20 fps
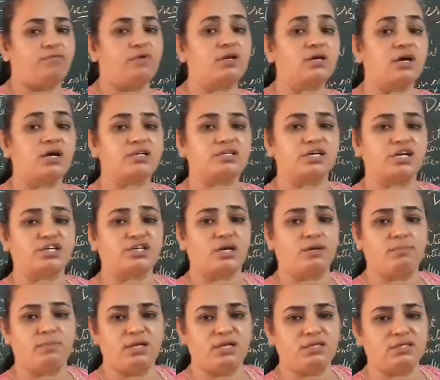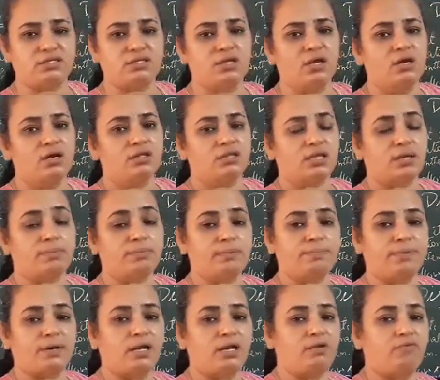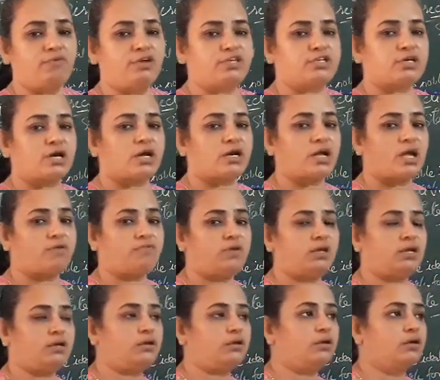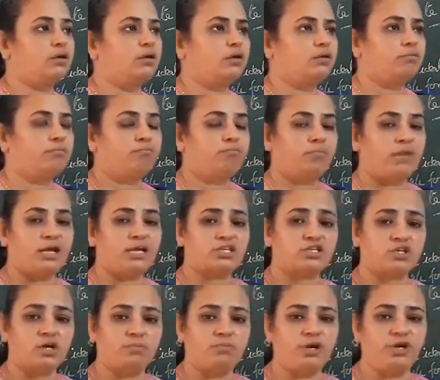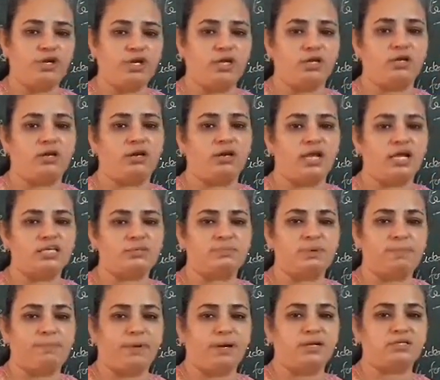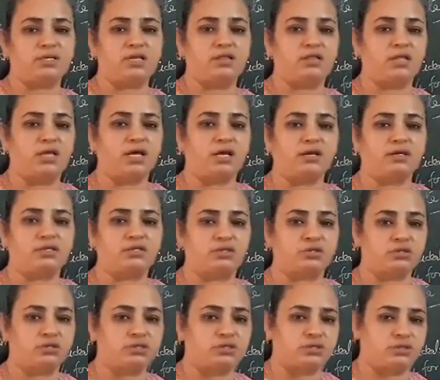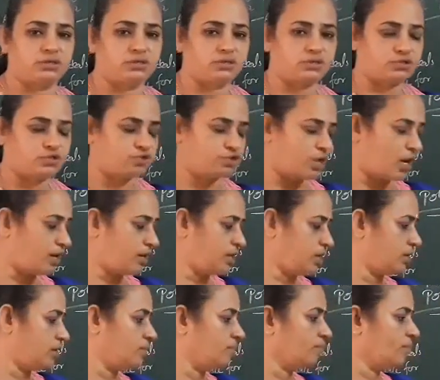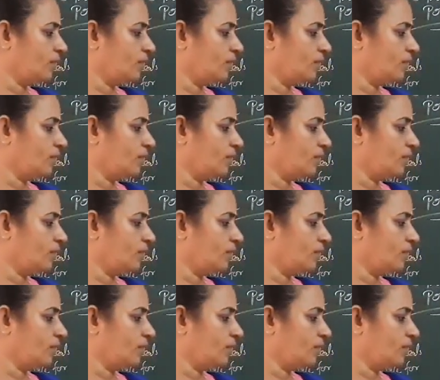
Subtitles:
Weaker section means the people which are having less community, less people in their society.